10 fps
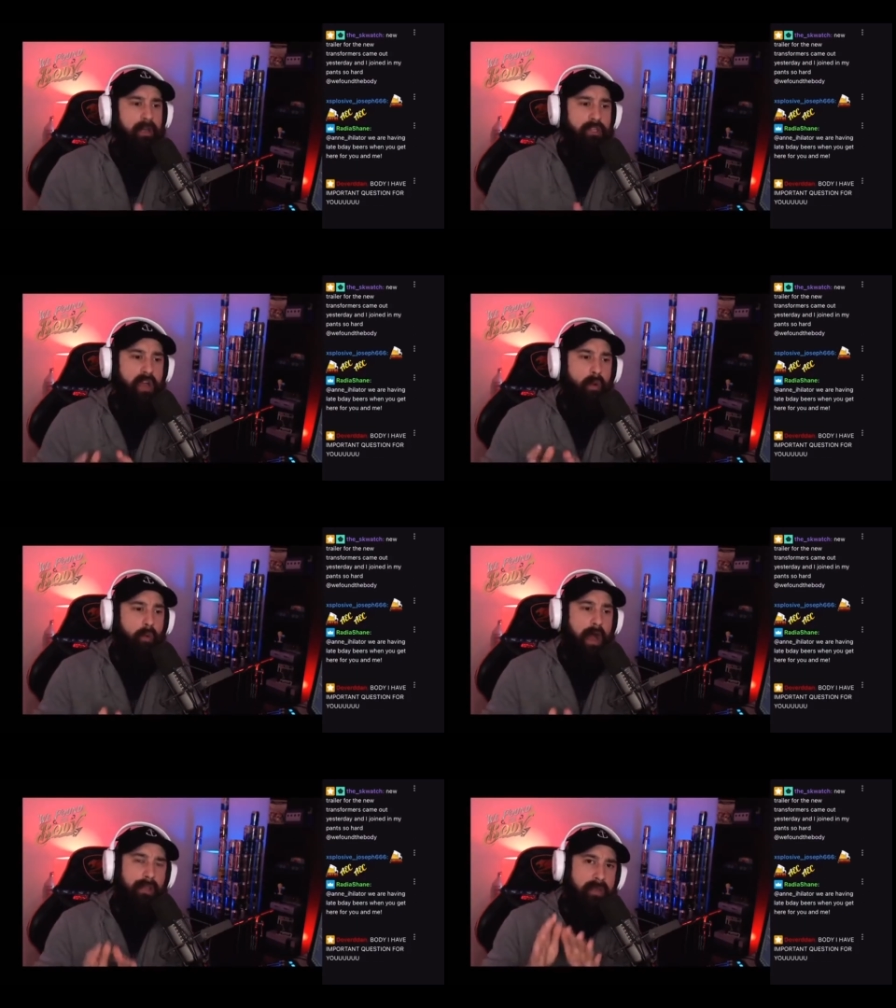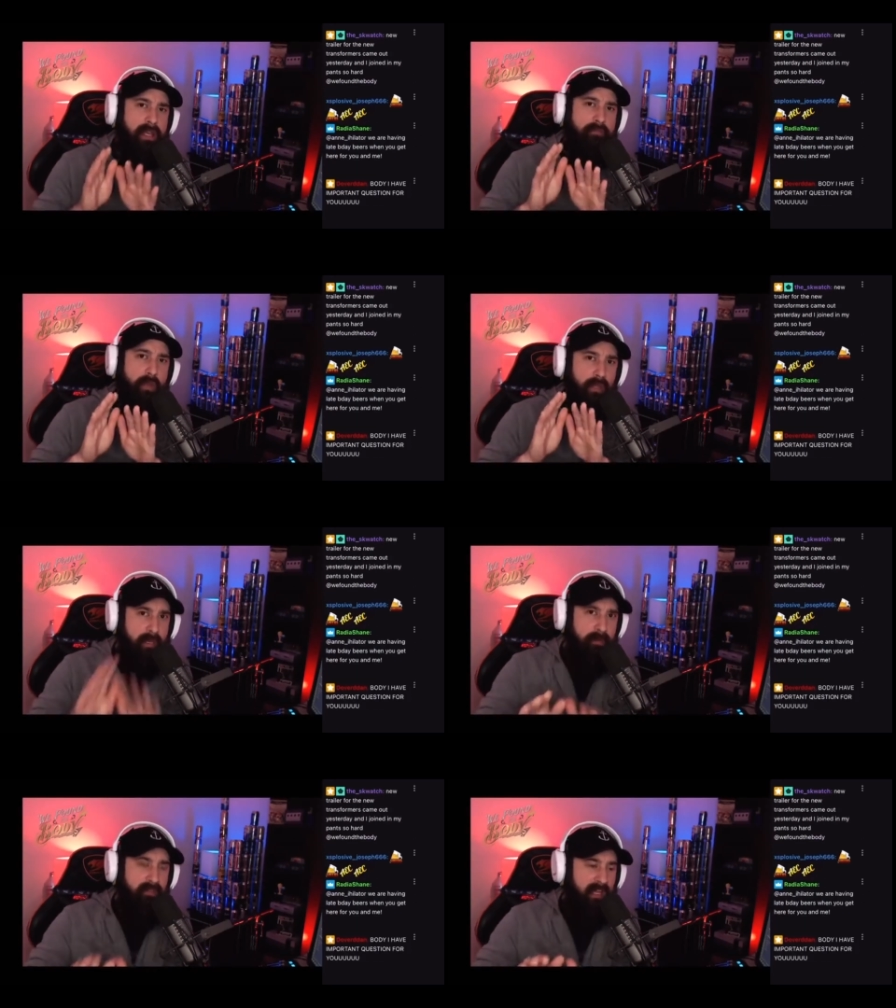You know what? Let me give you a
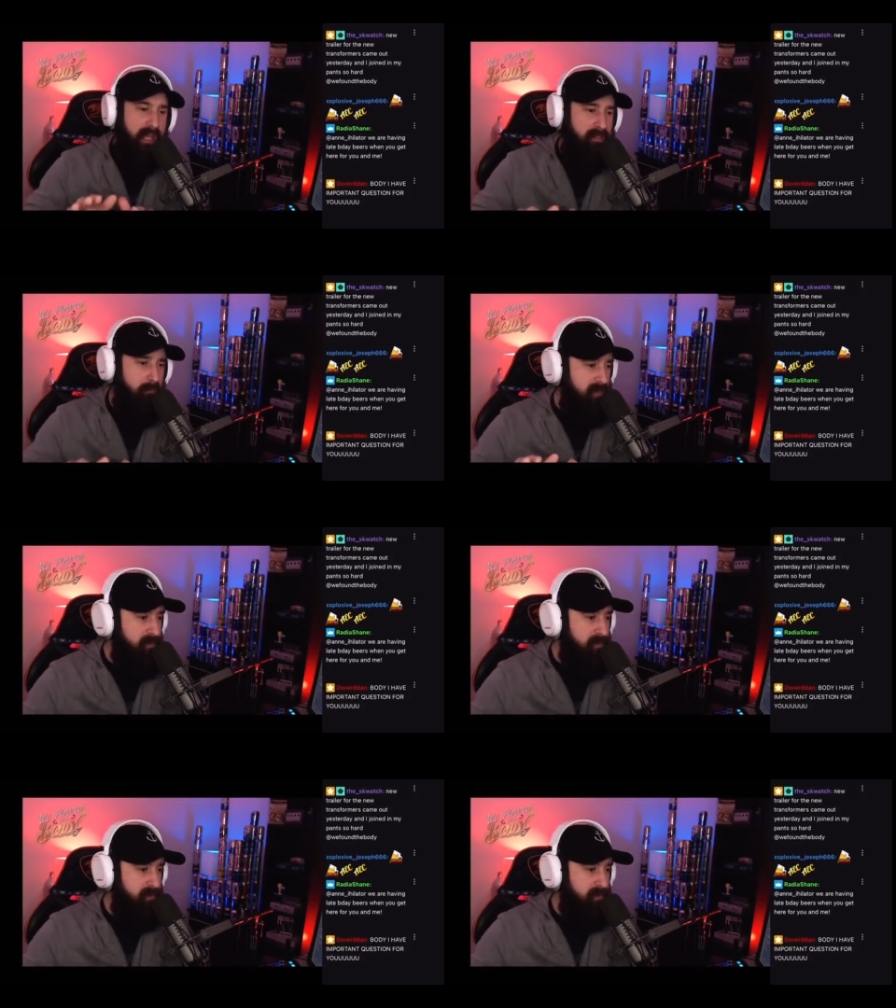little bit of a lesson, Miss